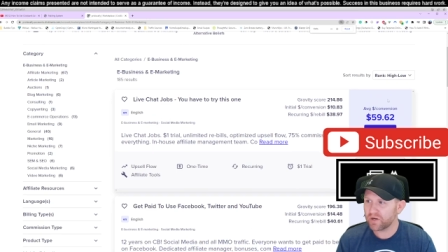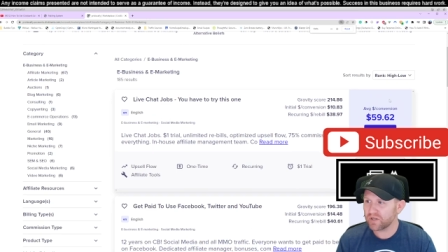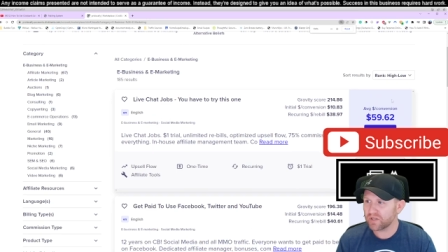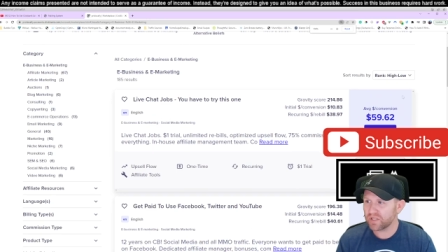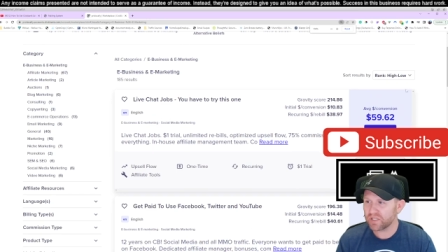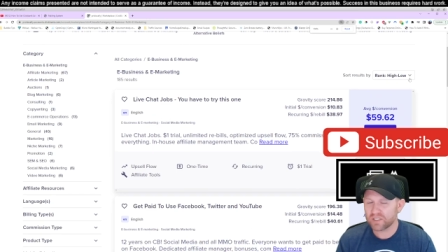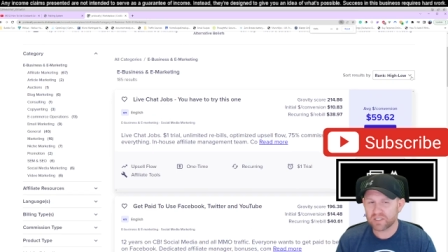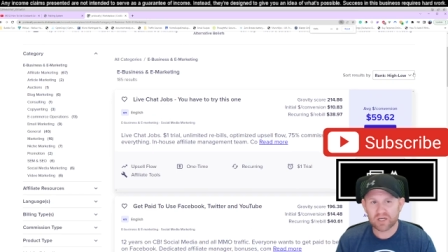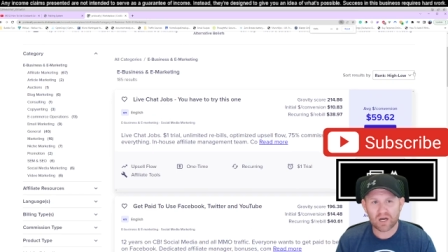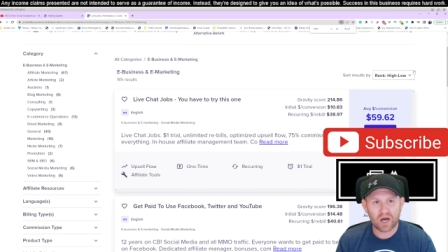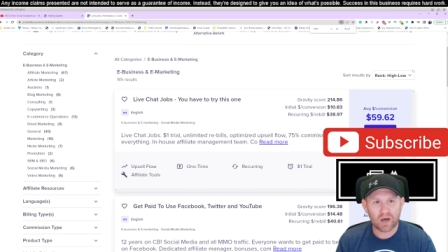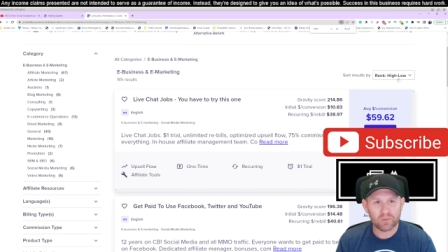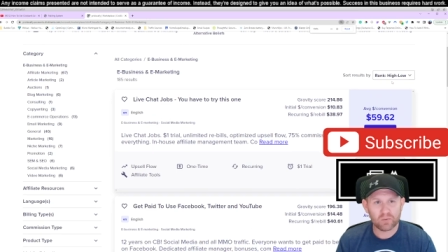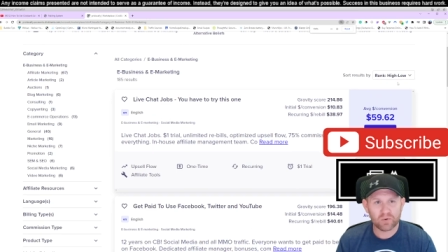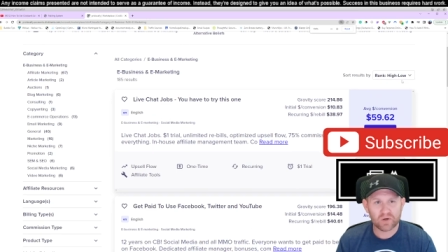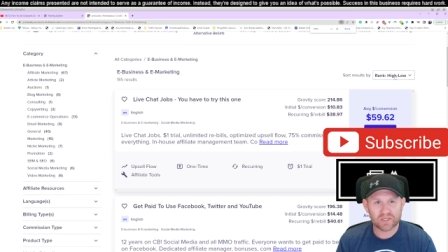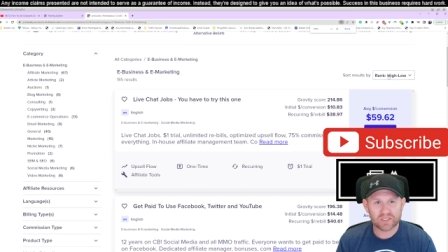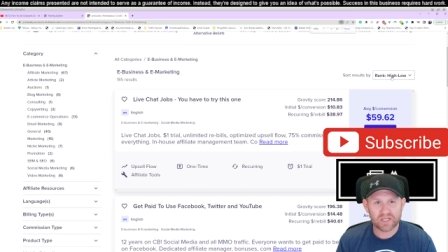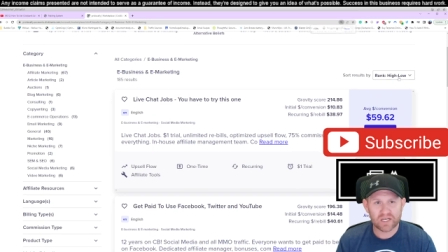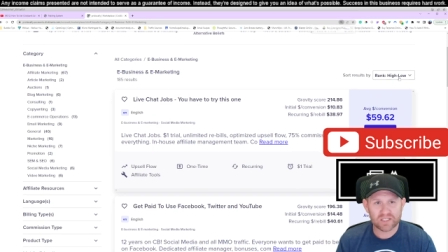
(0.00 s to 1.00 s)
here to the top
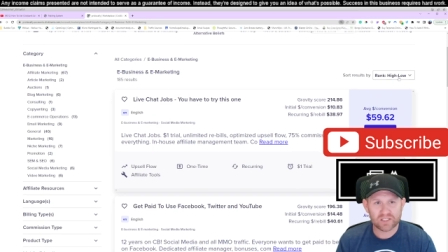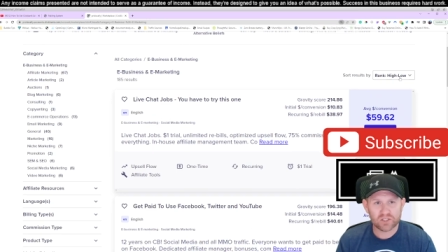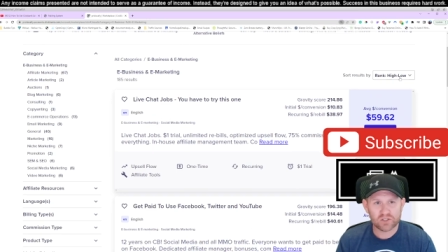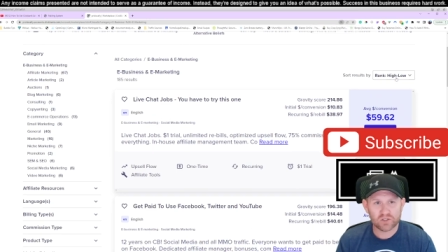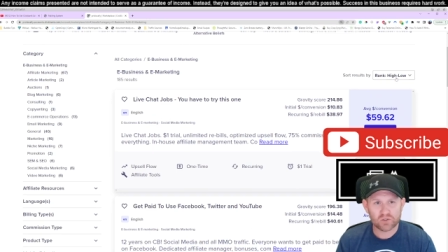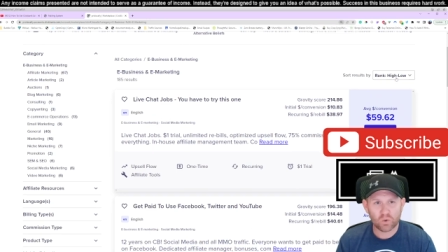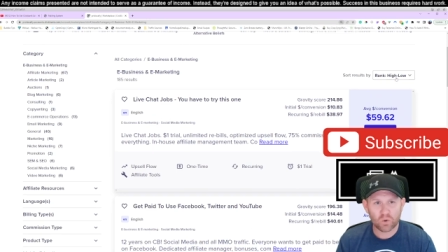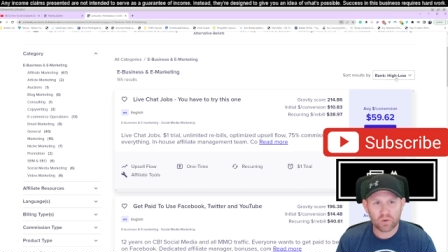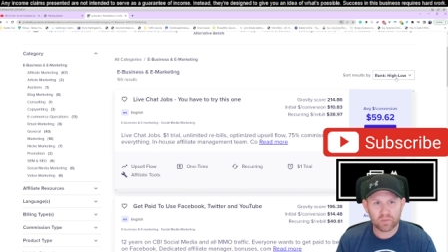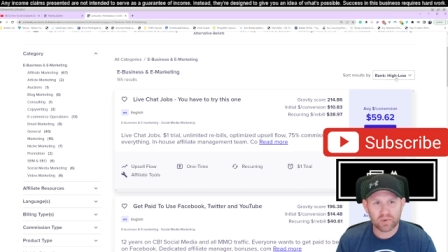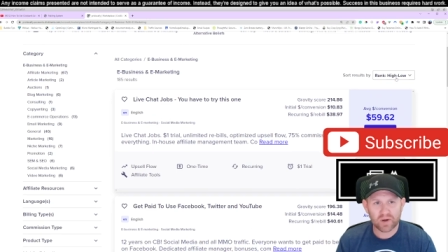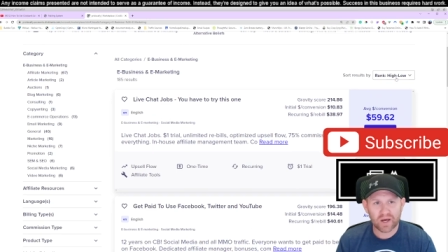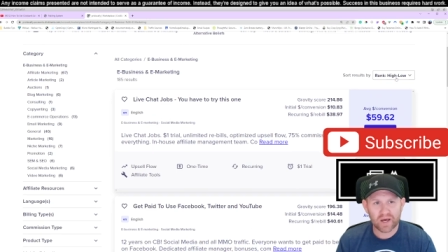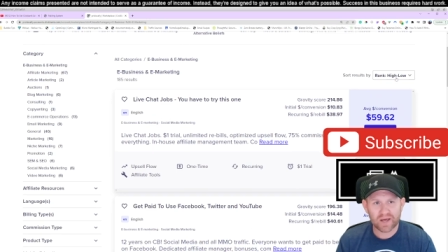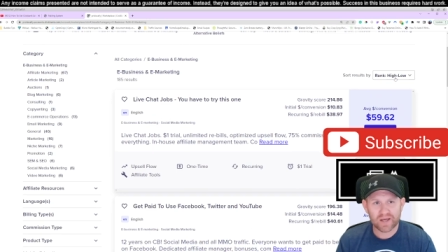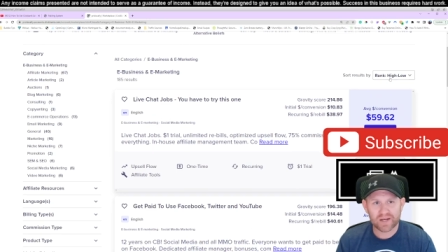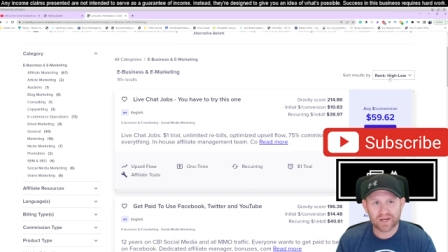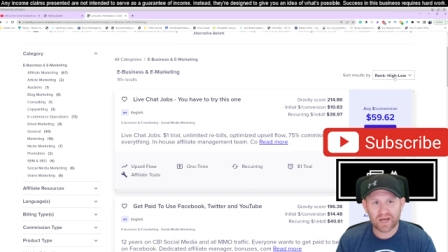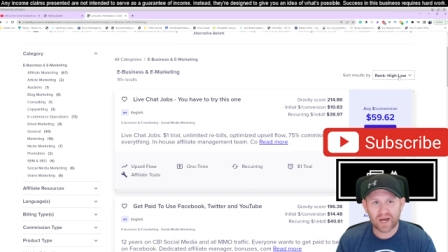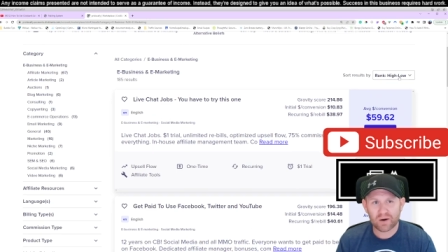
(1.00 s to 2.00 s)
where it says sort
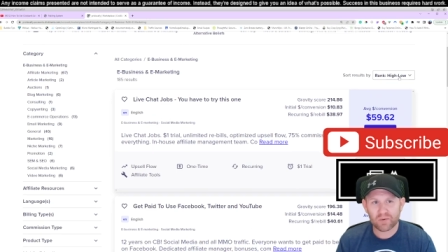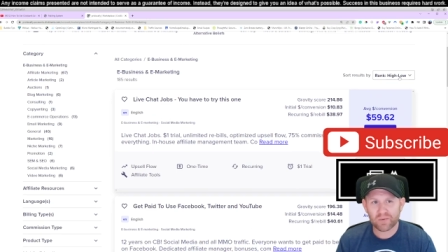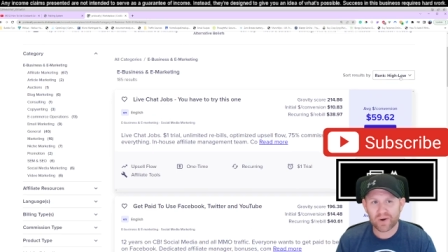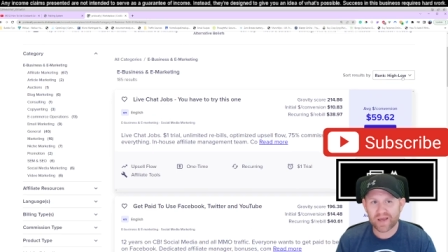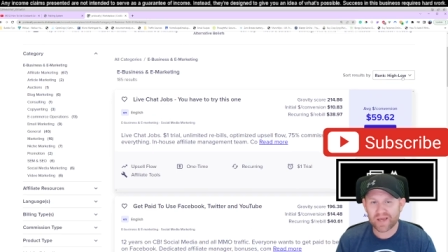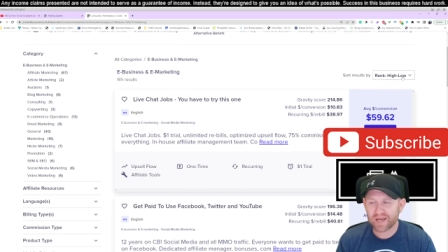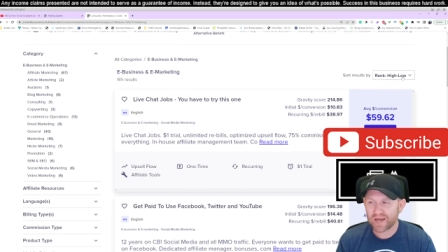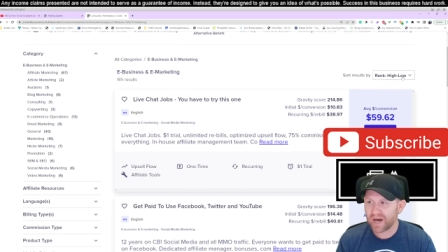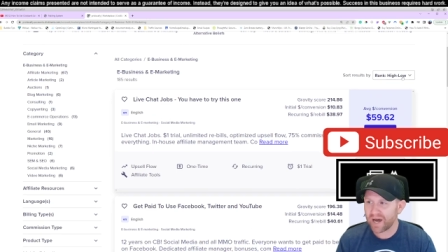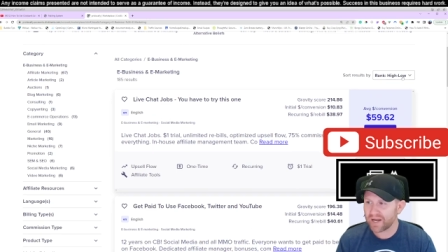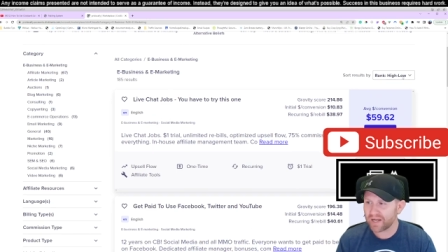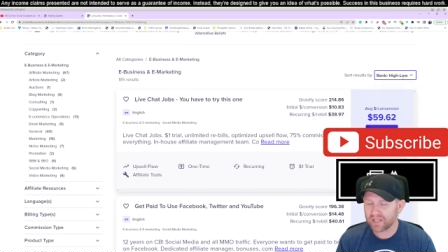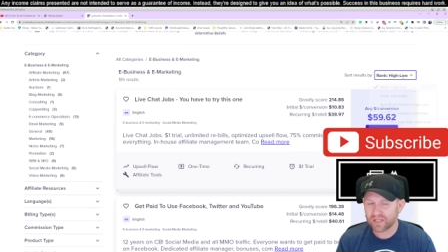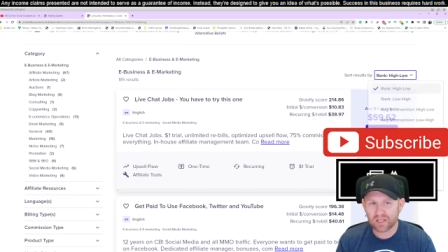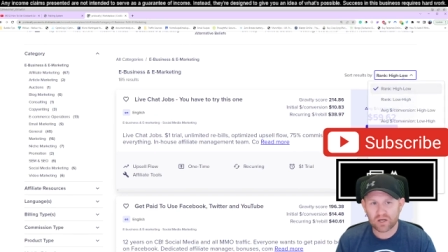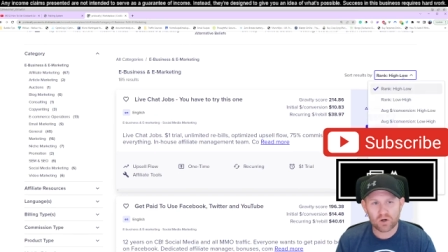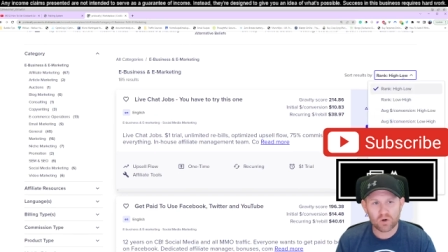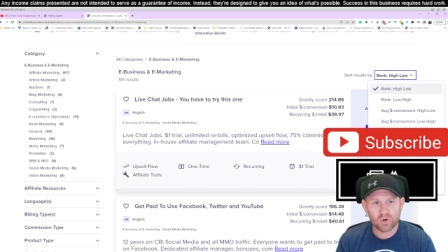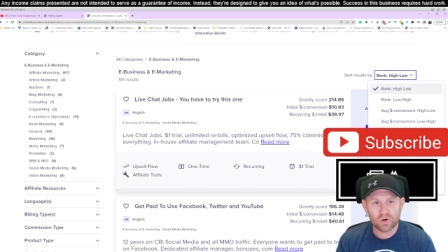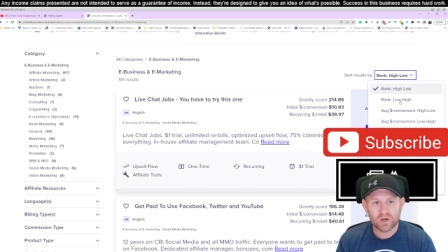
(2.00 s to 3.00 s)
by, not rank high to
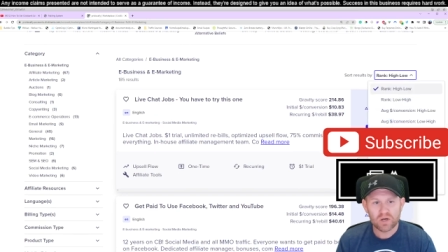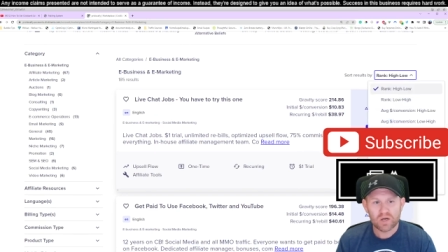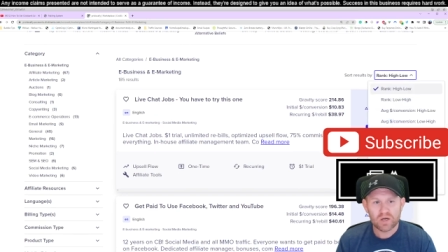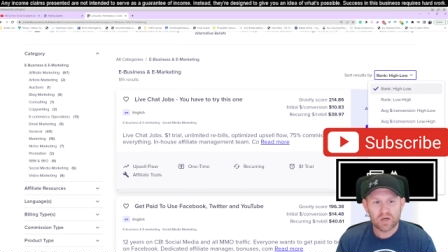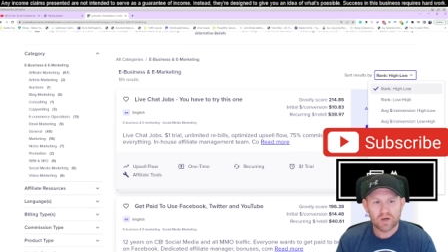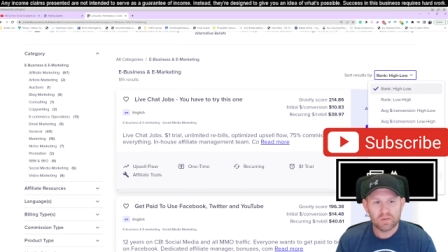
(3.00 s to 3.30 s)
low,